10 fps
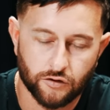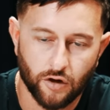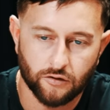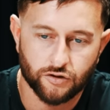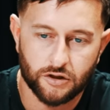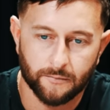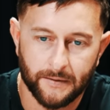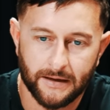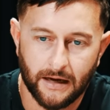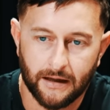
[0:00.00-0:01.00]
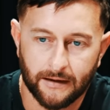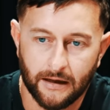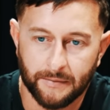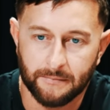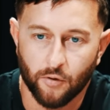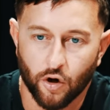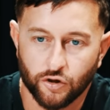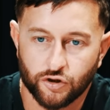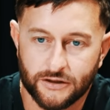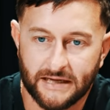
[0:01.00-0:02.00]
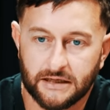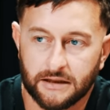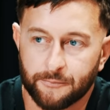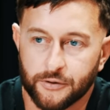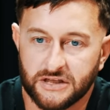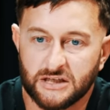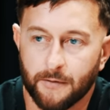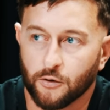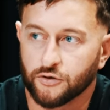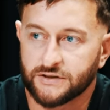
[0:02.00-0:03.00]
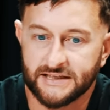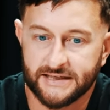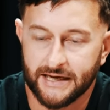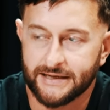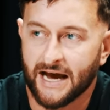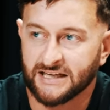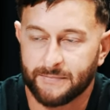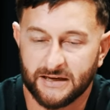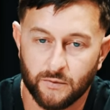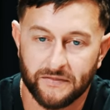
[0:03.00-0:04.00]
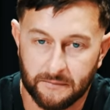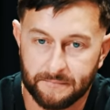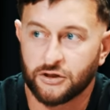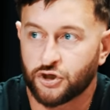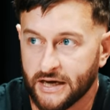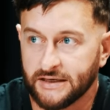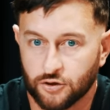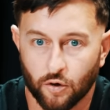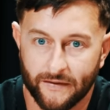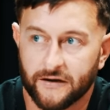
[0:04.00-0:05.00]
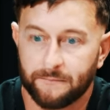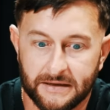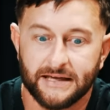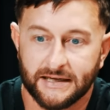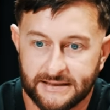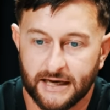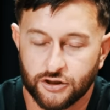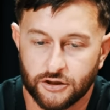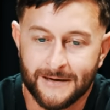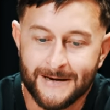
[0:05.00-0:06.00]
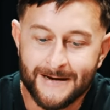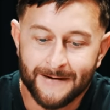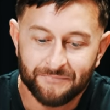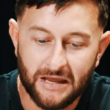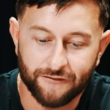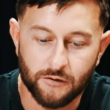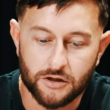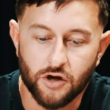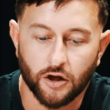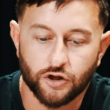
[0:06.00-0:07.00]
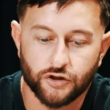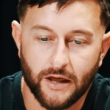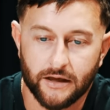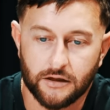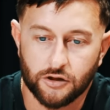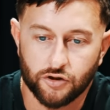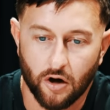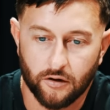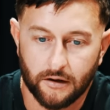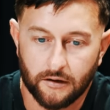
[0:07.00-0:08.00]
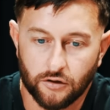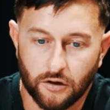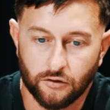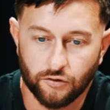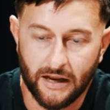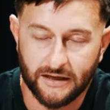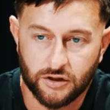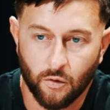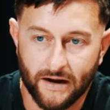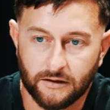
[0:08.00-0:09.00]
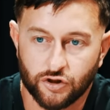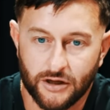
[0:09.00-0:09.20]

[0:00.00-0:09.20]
dogs can be a little bit more genetically predisposed to certain aspects, whether it be chase or whether it be dissection. If you acknowledge that your dog is quite